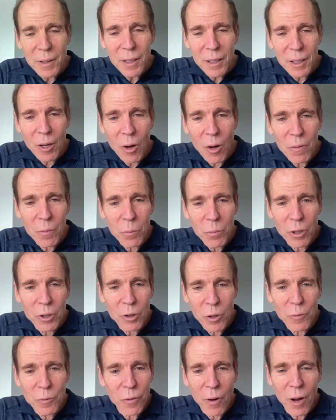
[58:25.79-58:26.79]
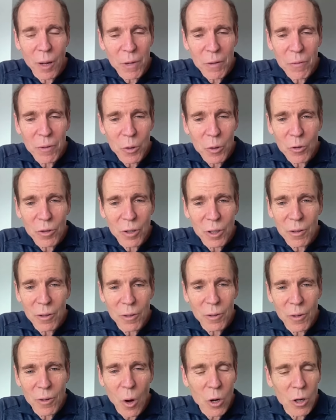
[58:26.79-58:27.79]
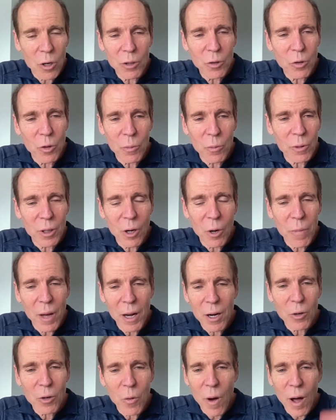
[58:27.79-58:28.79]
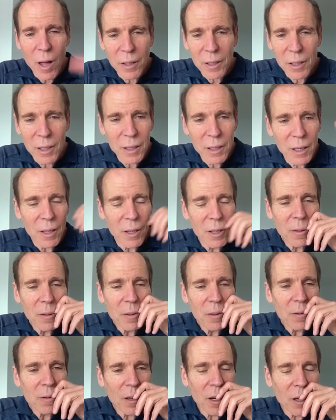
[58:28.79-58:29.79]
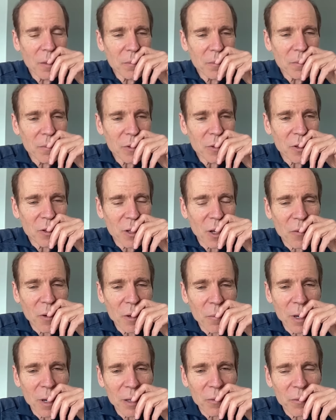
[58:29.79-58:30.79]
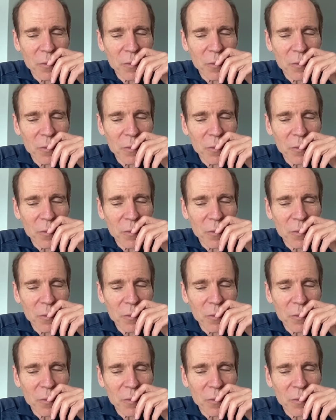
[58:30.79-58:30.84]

You know, I even put good for. I'm even using oh, good, you know, better quality um, stuff on my.